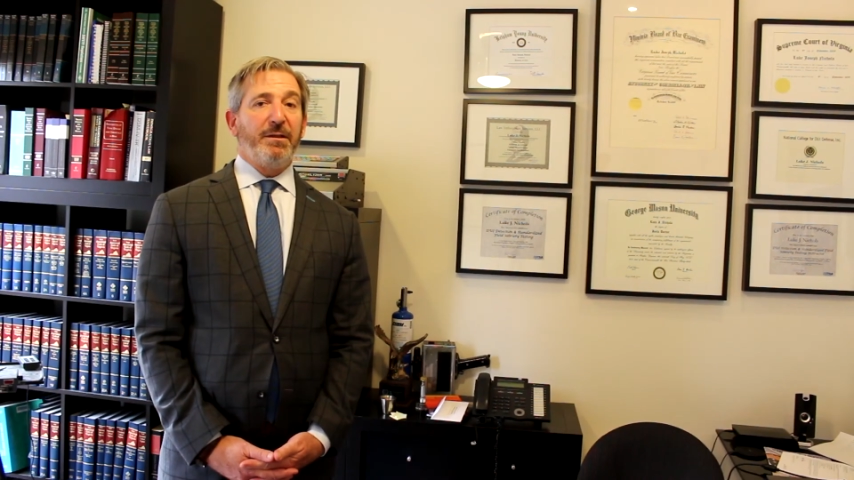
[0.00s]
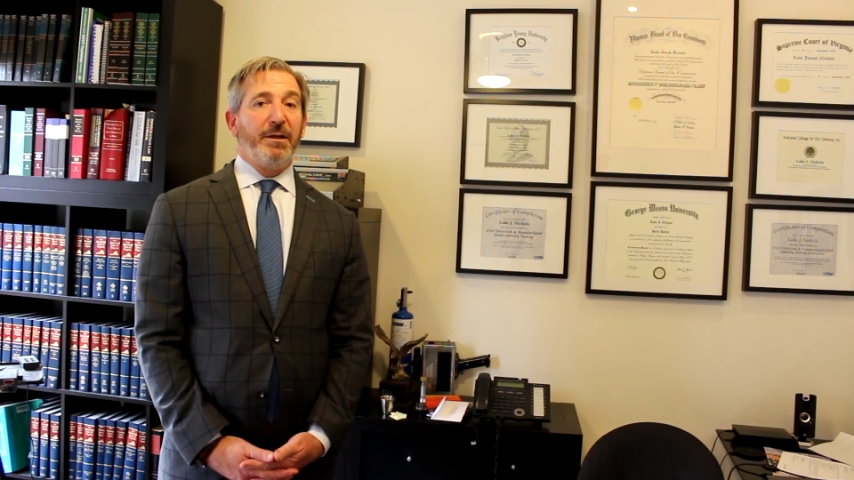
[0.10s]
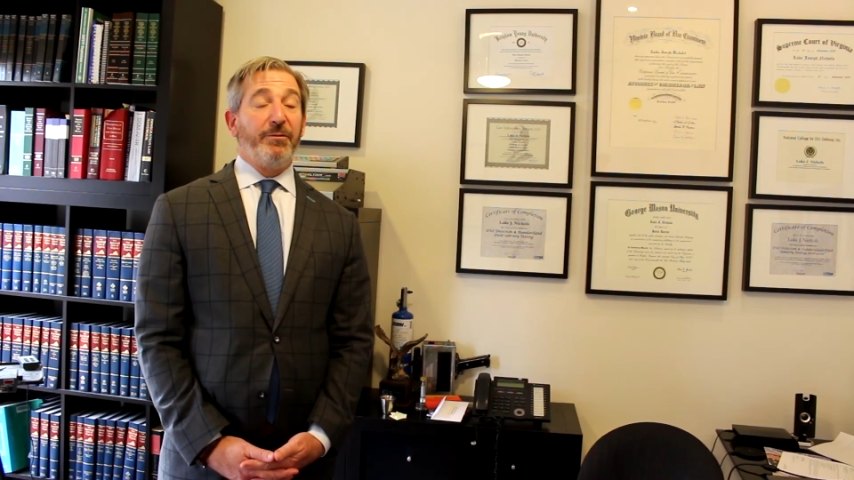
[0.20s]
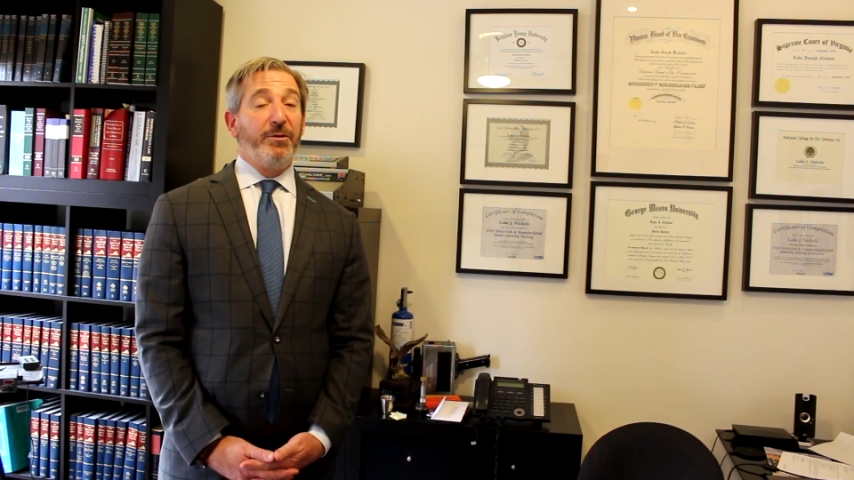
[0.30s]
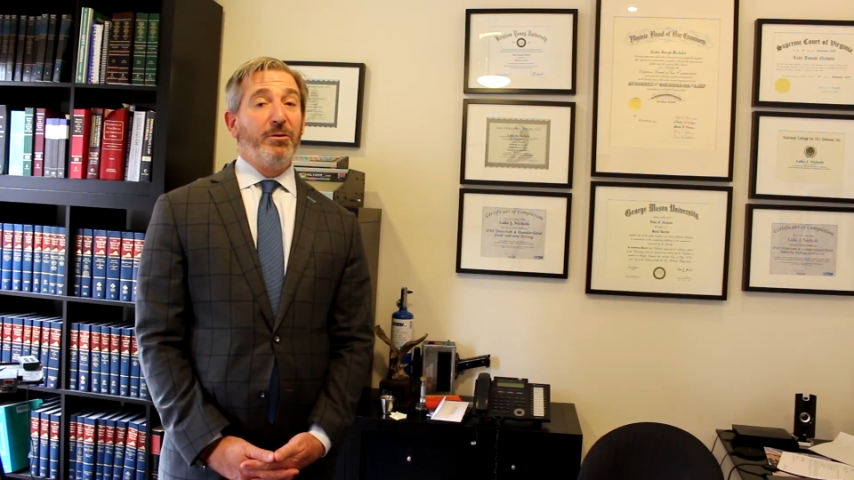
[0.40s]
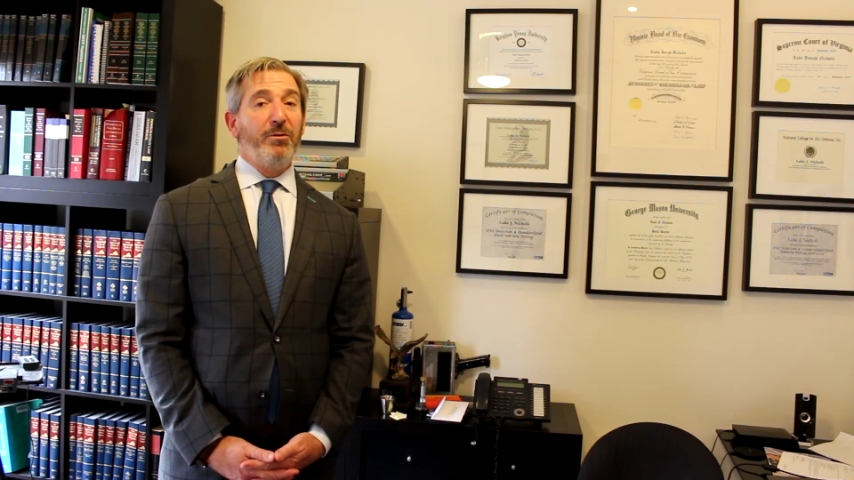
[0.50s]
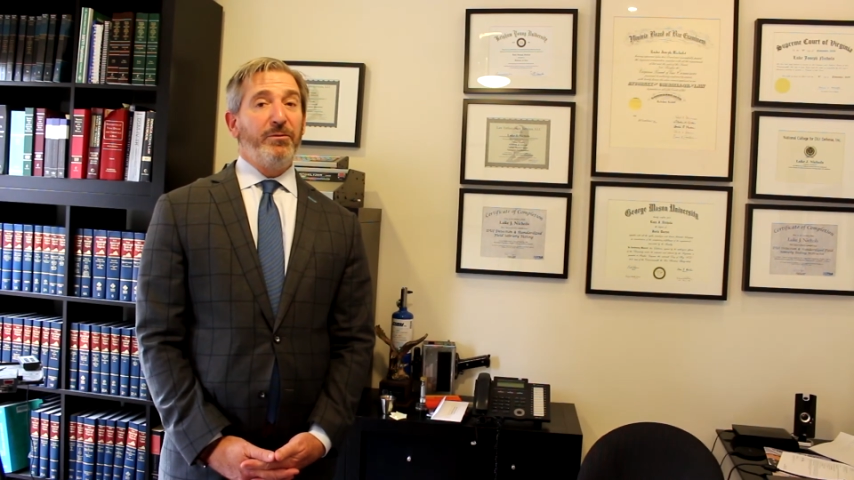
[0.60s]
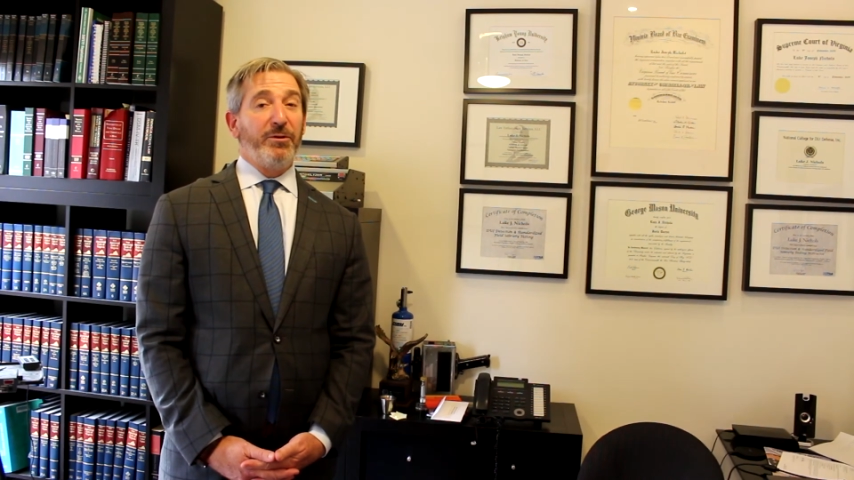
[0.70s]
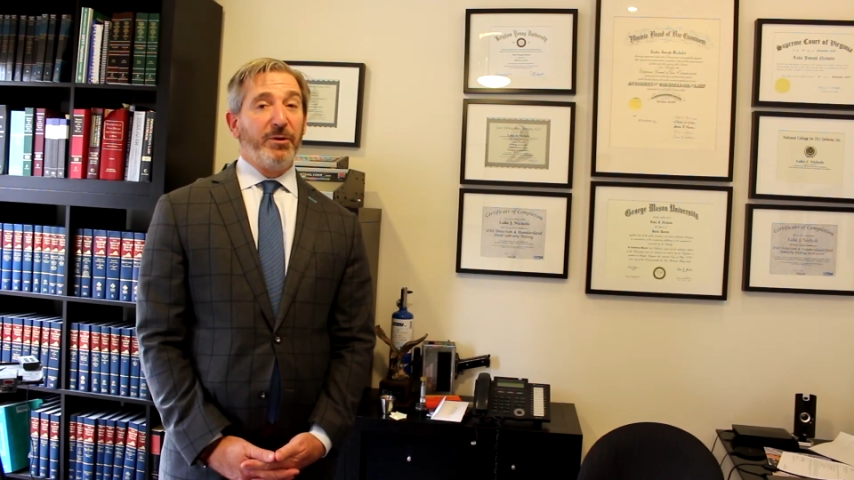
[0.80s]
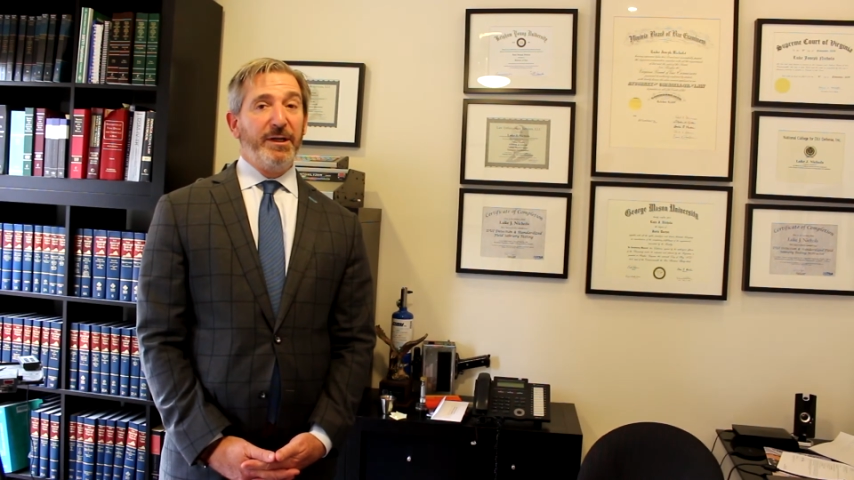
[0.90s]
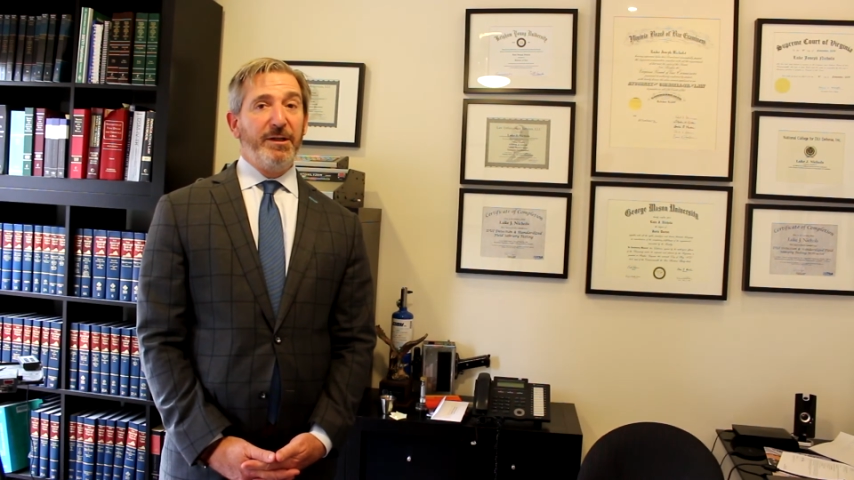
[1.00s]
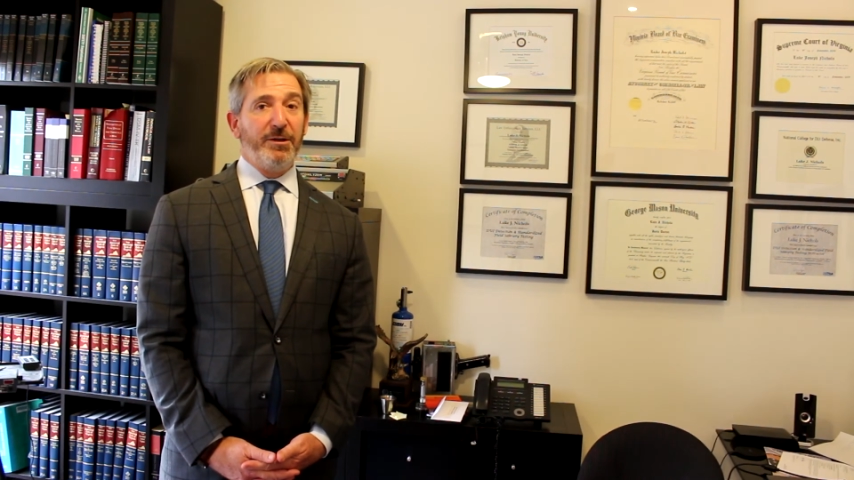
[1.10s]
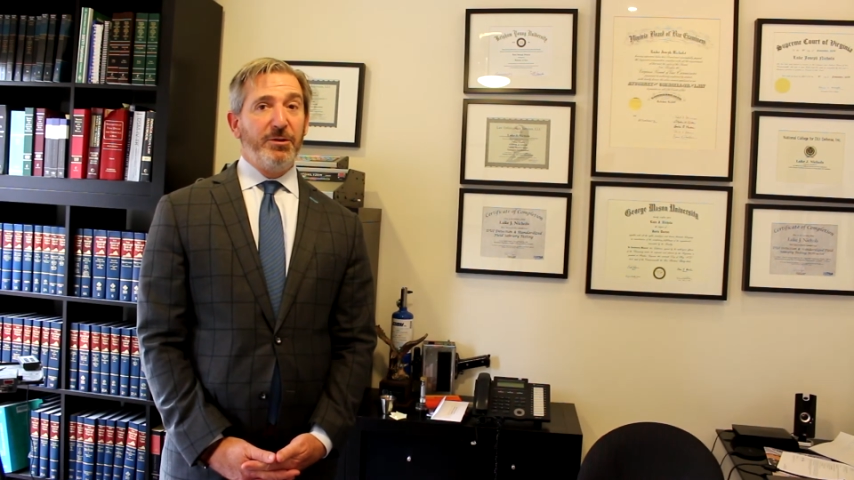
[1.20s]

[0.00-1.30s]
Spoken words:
If you've agreed to the